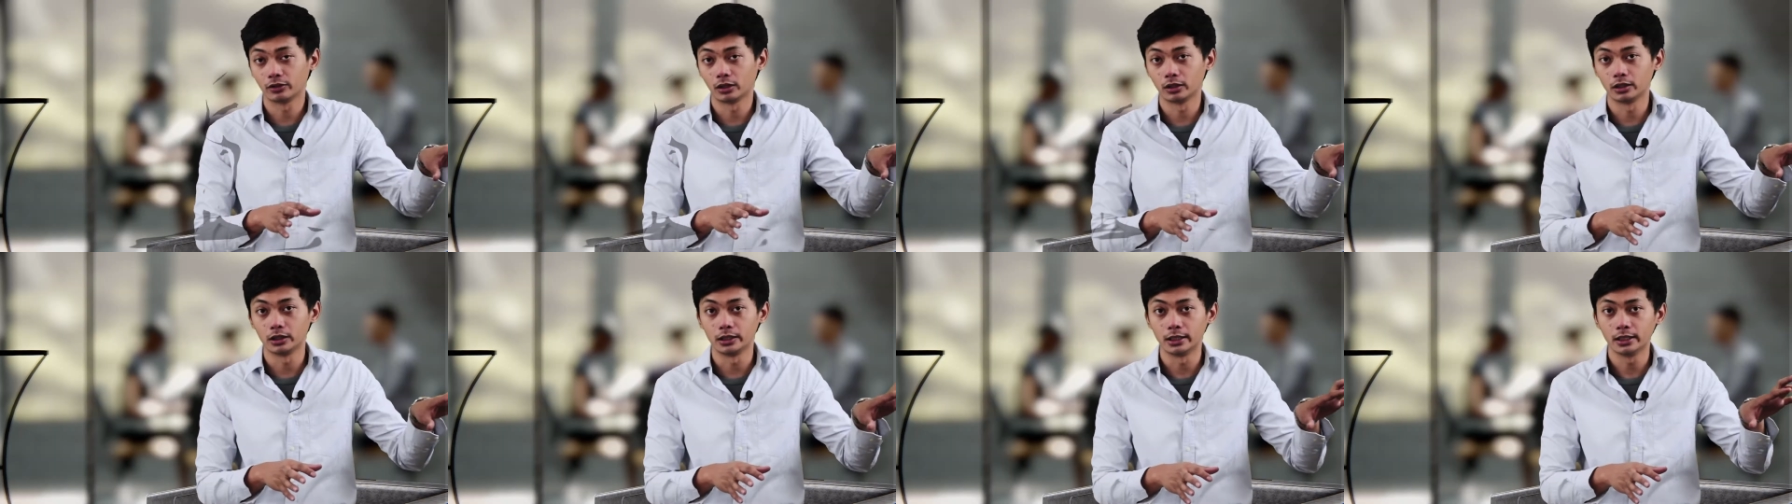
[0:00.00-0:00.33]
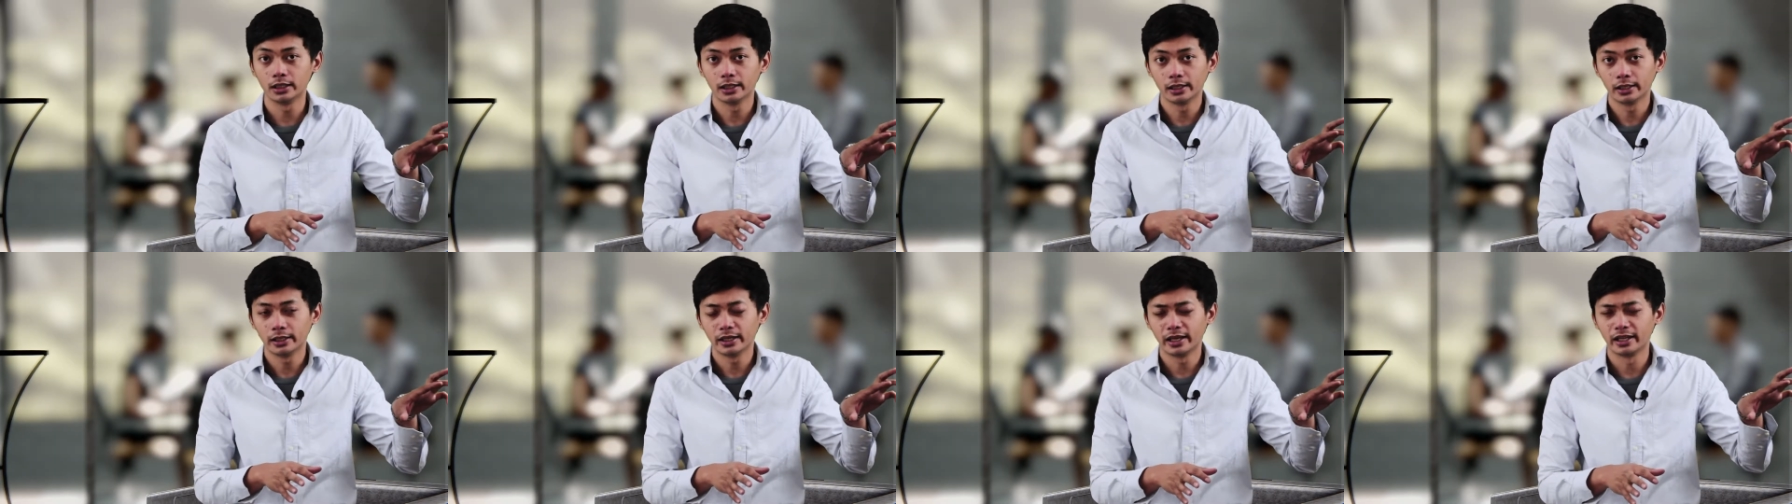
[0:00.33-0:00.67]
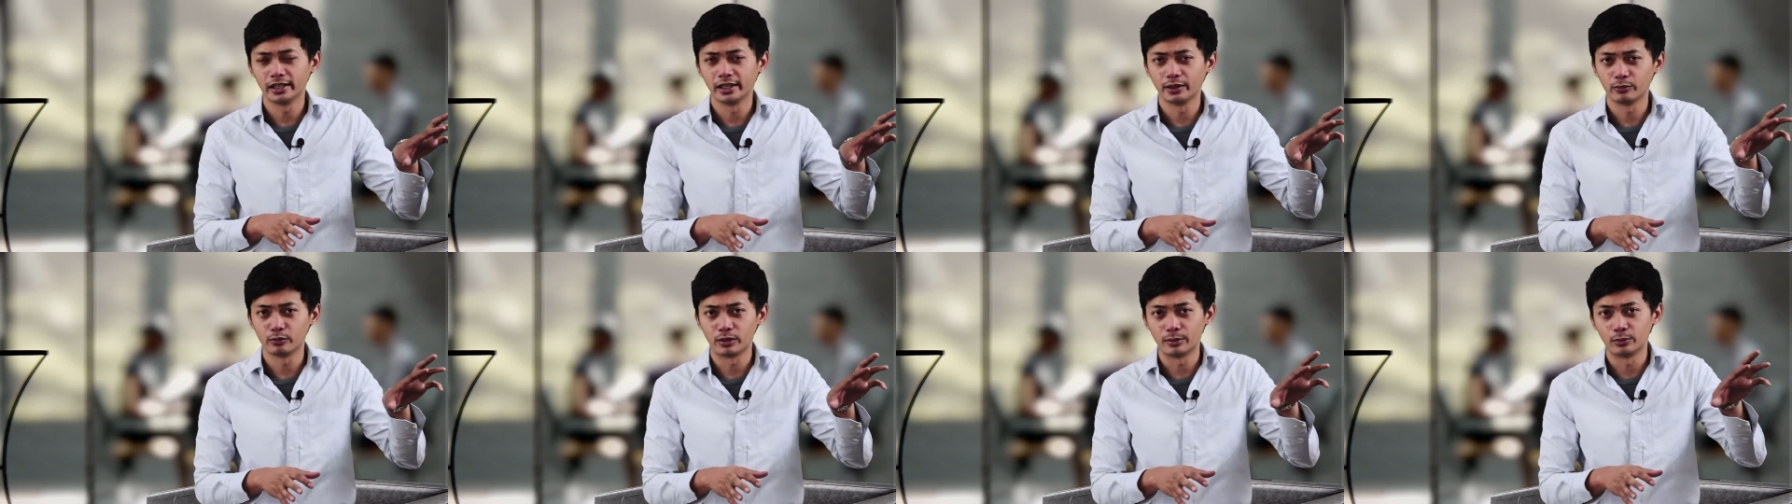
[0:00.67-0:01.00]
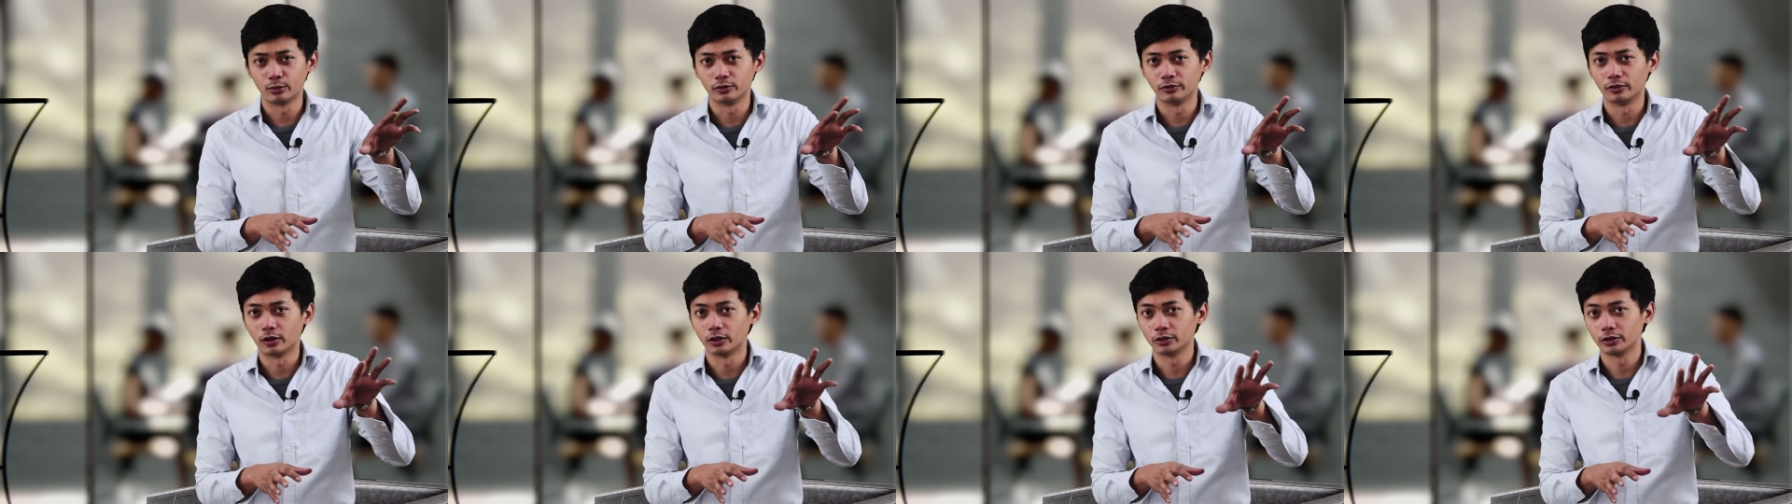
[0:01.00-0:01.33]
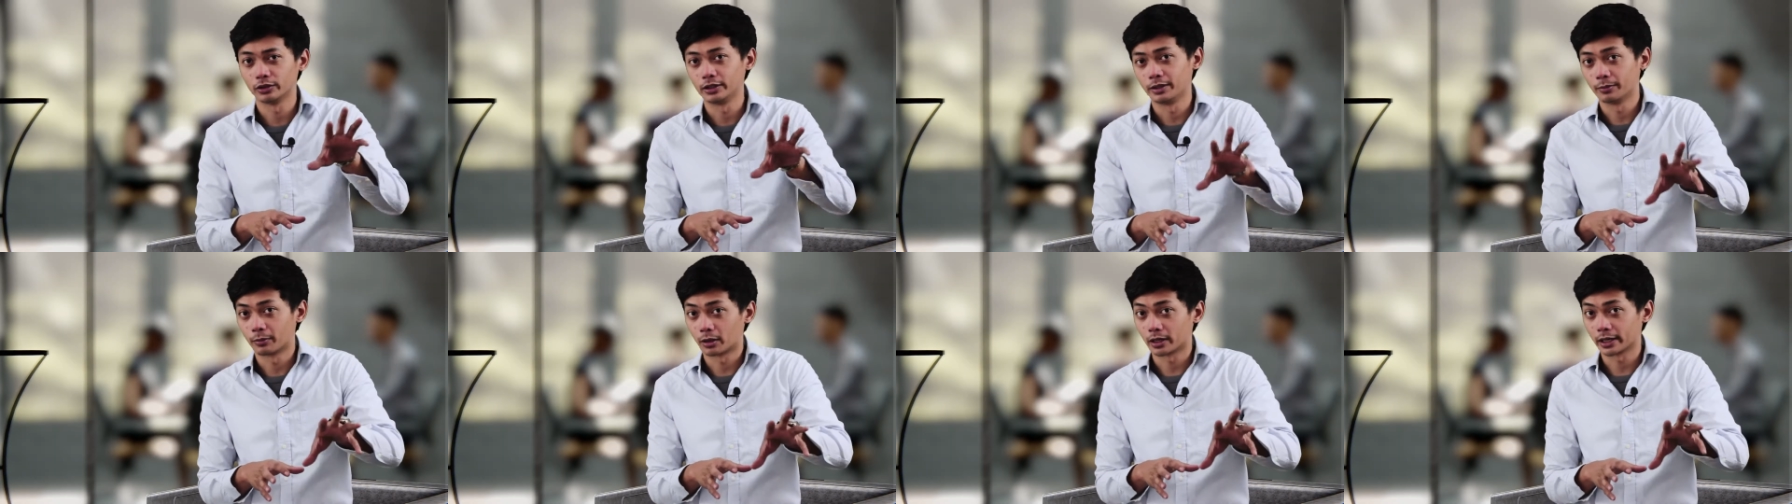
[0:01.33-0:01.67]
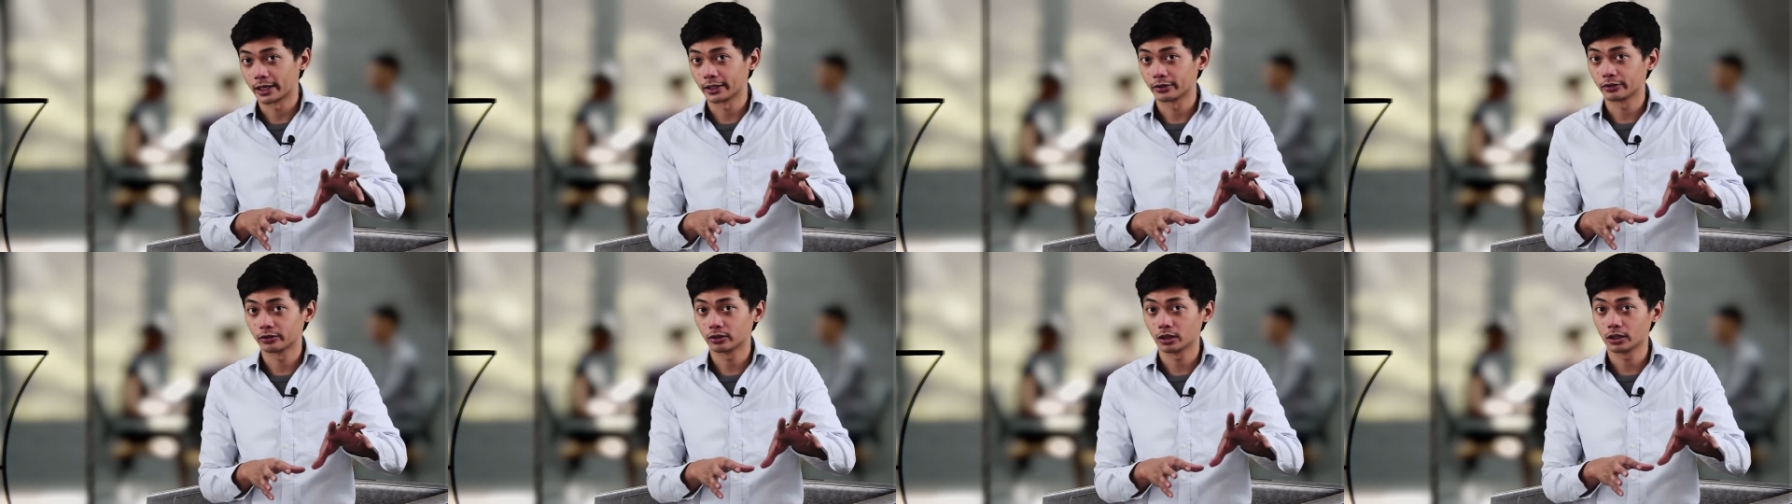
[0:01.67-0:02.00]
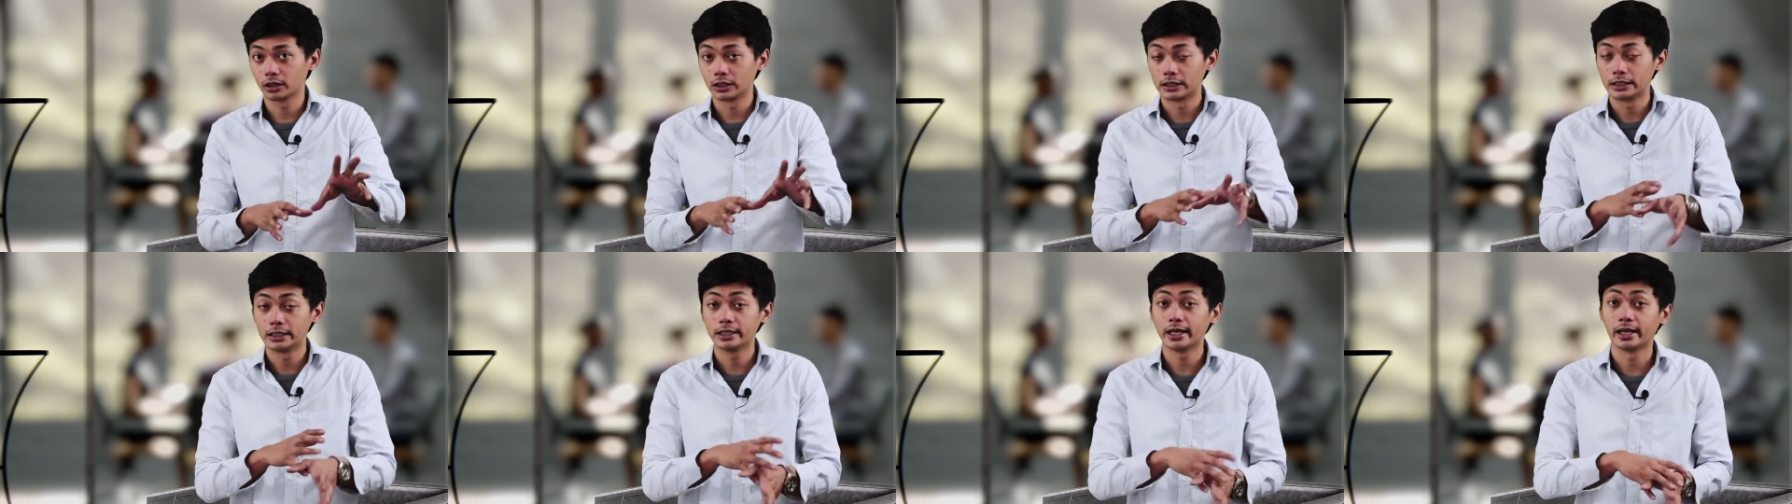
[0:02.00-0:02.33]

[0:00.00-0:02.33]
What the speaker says: study and then we move on to the market study,